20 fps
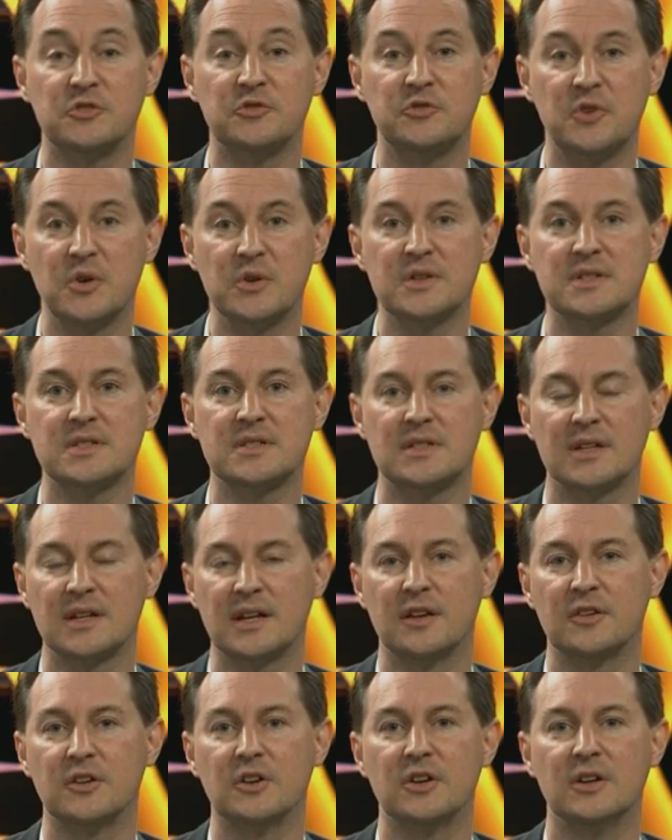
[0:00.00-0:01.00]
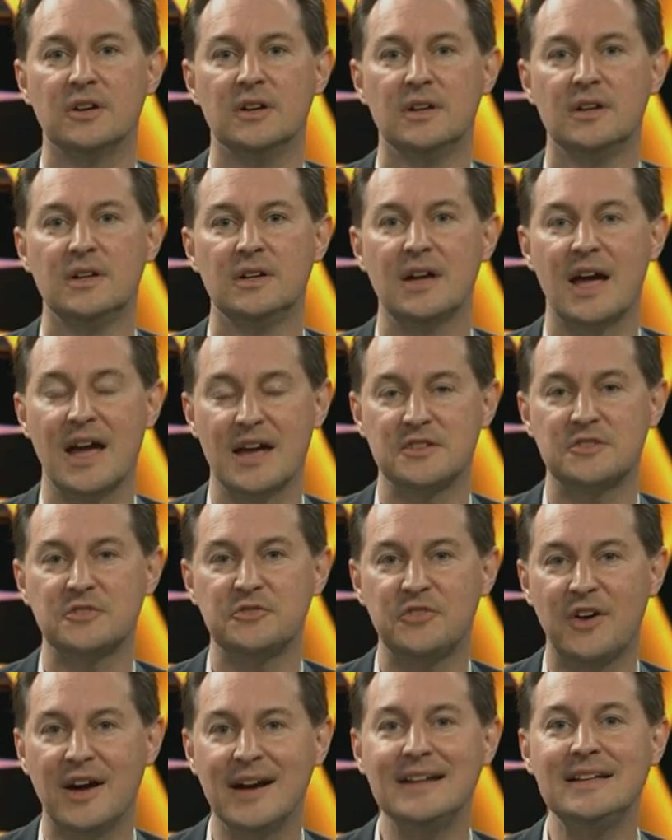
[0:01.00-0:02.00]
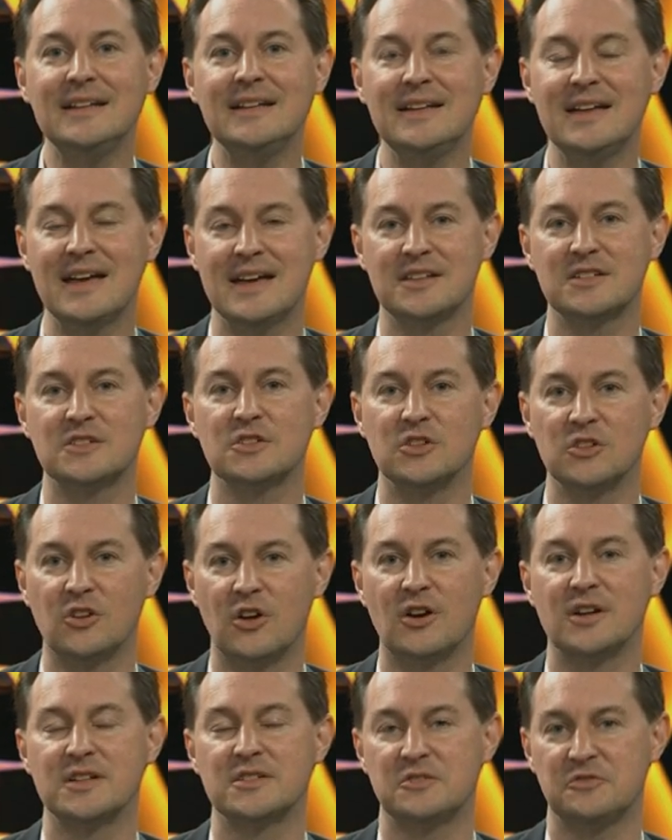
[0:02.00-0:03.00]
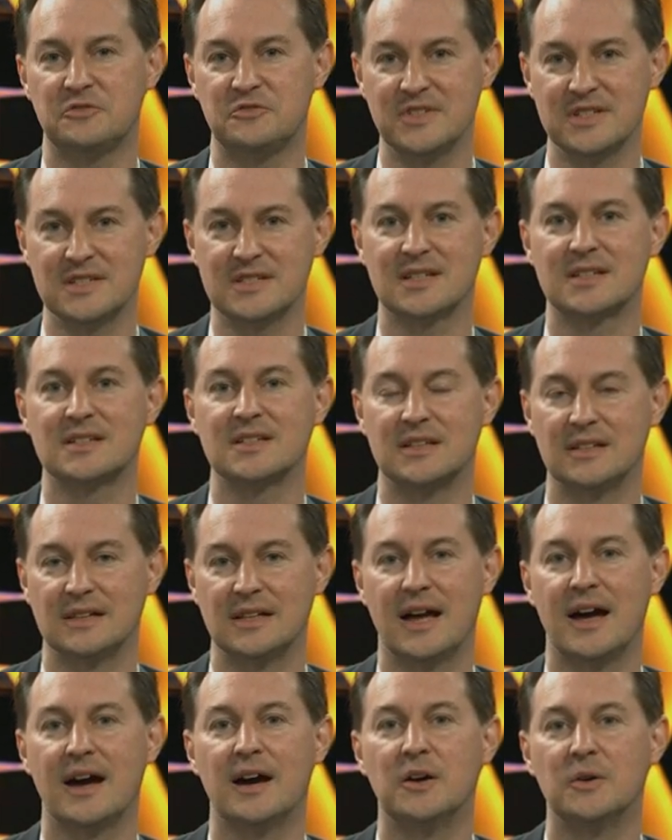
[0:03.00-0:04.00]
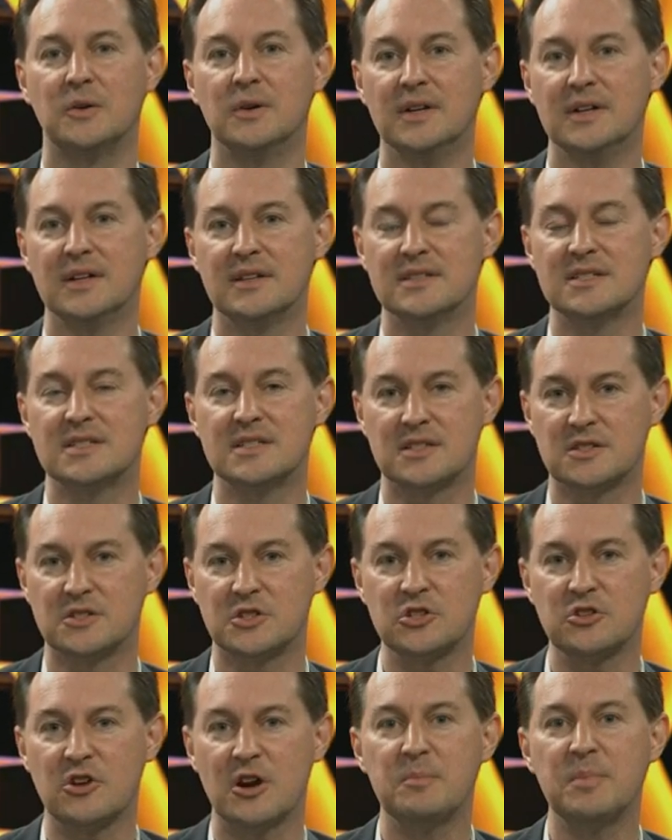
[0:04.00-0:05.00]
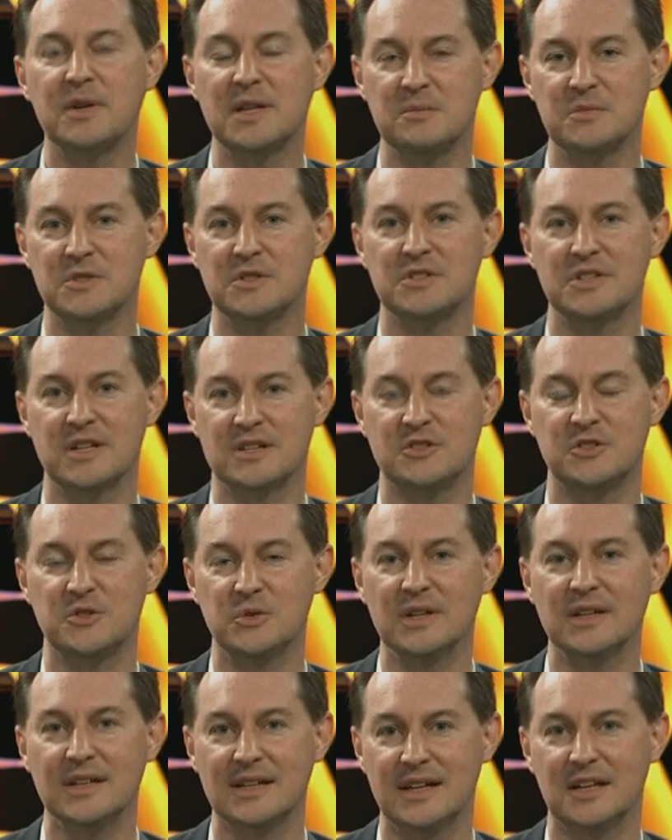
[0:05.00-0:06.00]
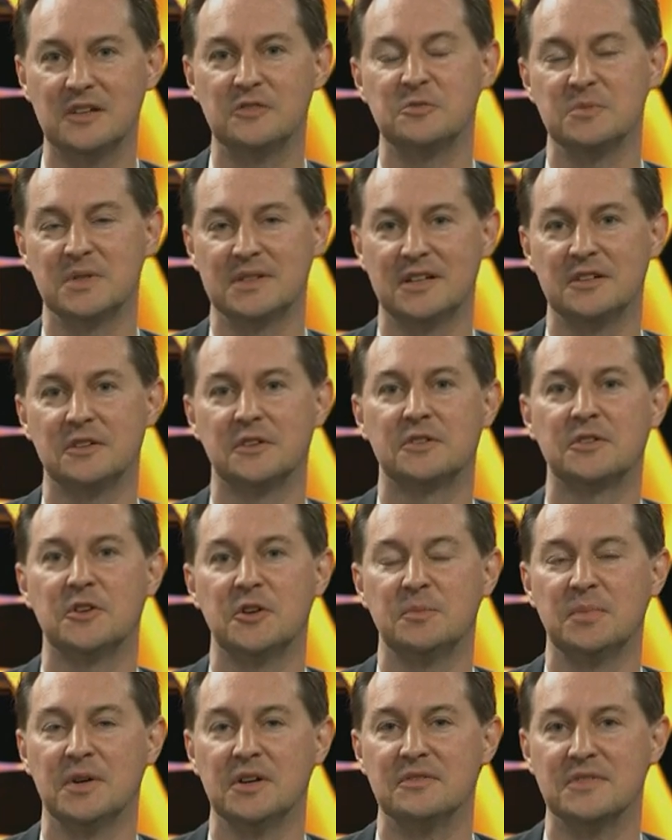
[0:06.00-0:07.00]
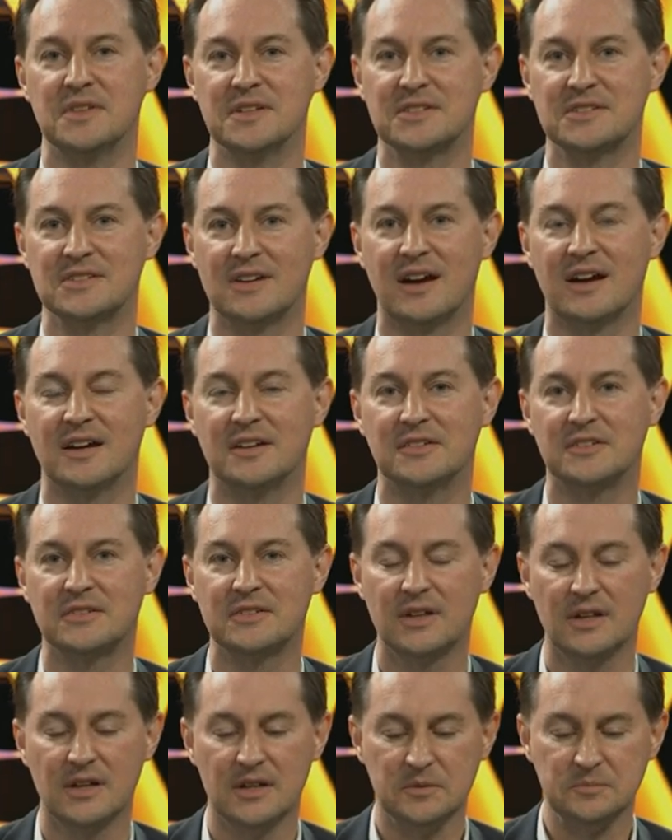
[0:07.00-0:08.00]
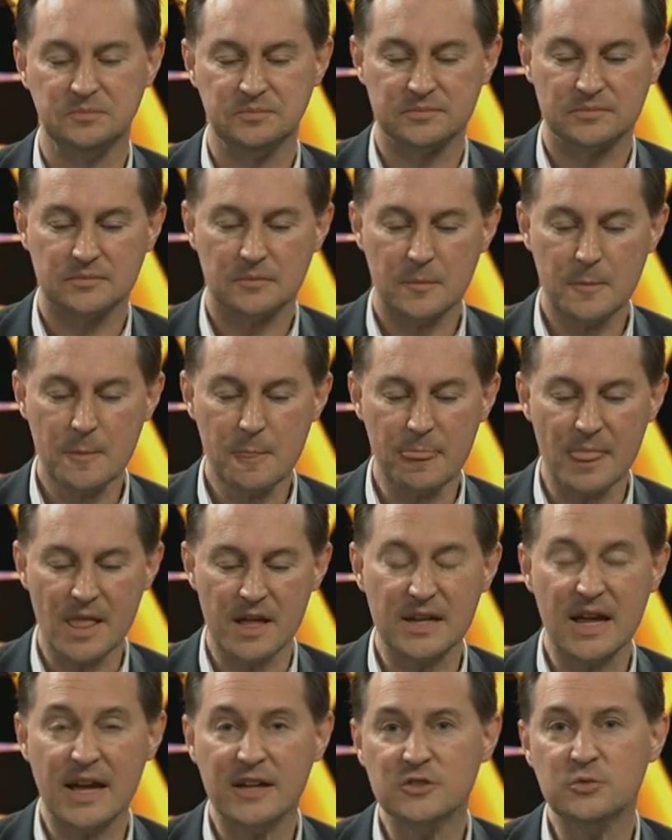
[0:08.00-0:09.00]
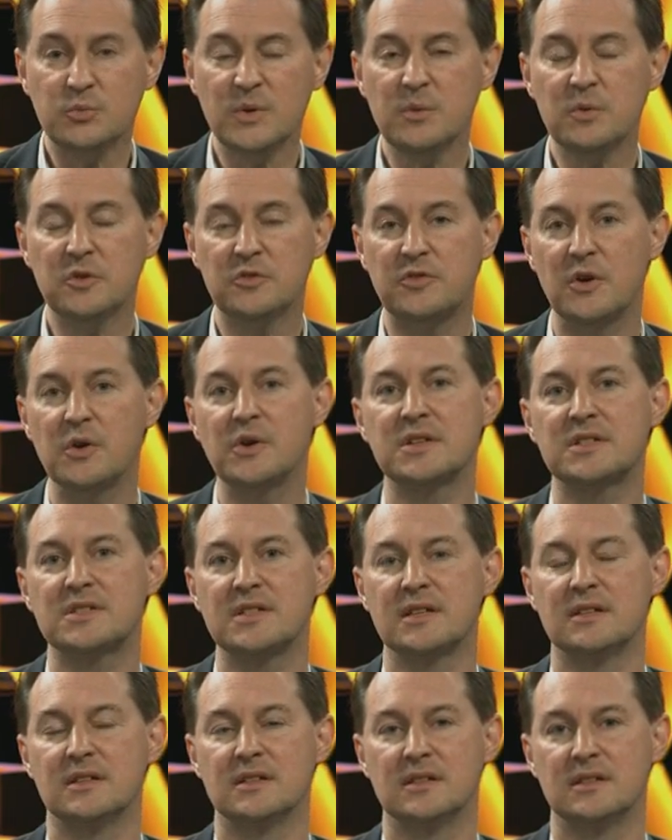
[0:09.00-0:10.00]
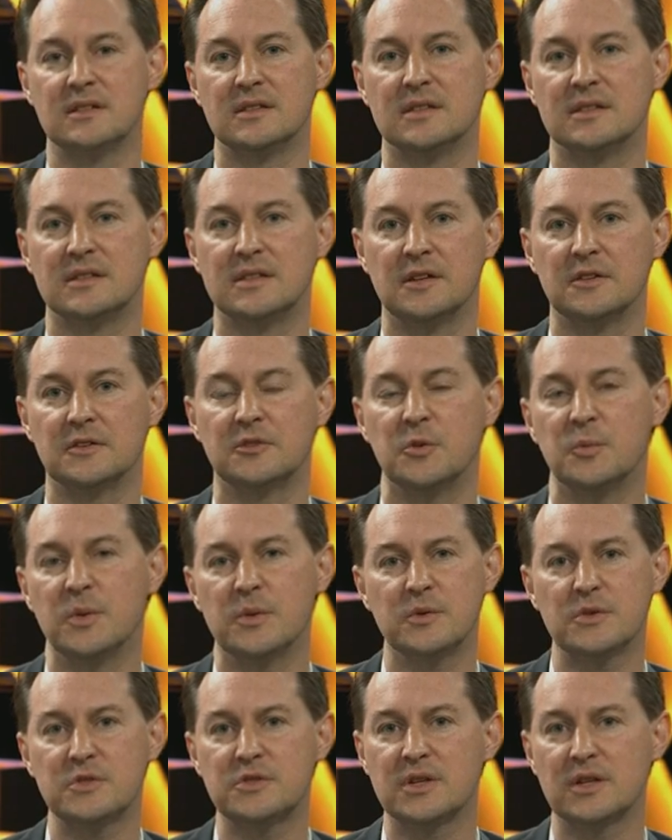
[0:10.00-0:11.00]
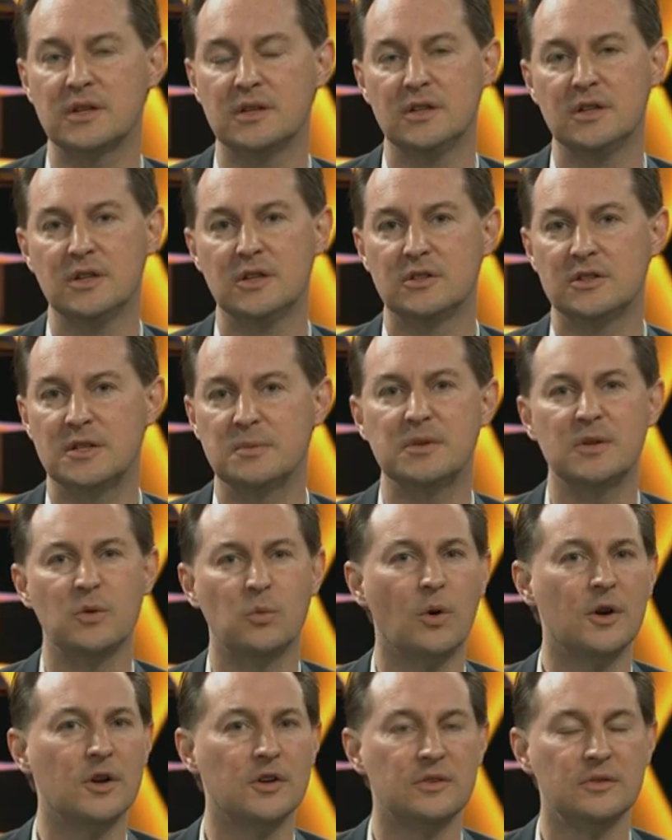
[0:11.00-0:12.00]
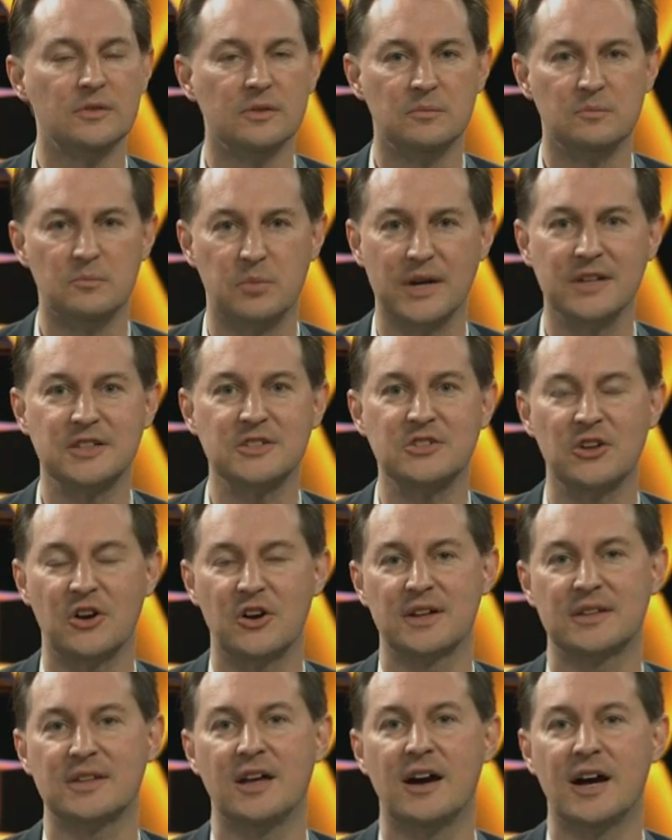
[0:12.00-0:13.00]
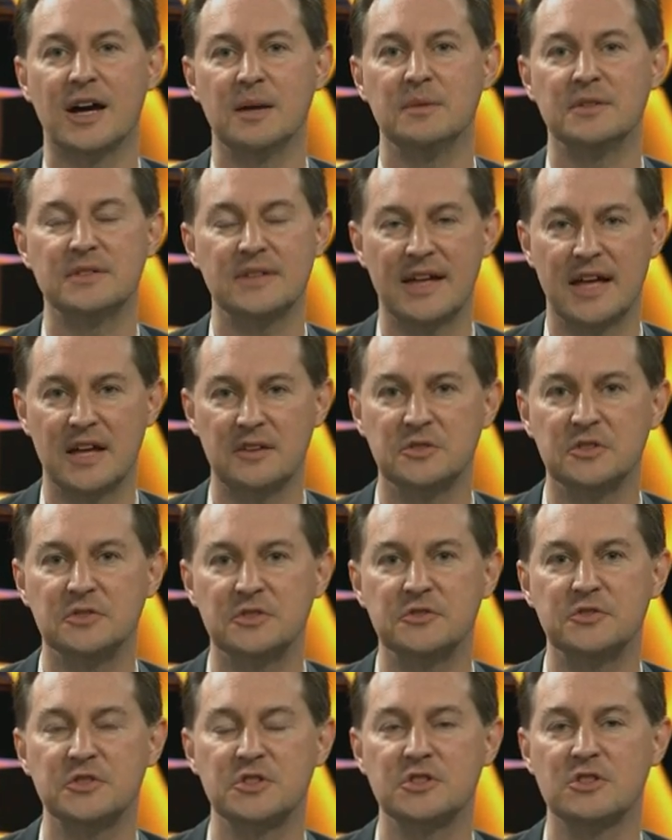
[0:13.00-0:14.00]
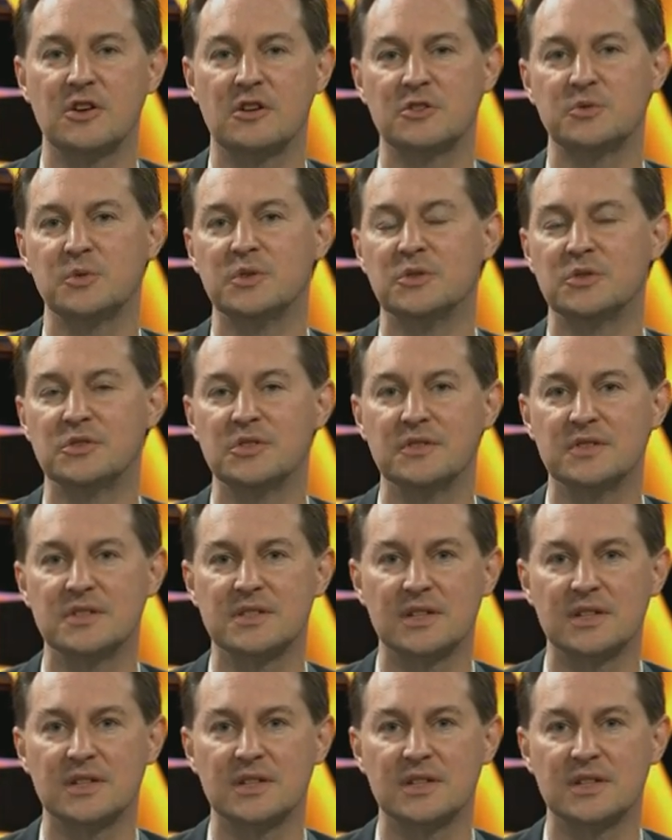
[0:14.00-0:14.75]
are focused together as finely as the laws of physics allow this is as sharp an image as you can get from a telescope of this size. And as we were focusing the, the telescope, we were using typically one bright star at a time. A handful of different stars we used on the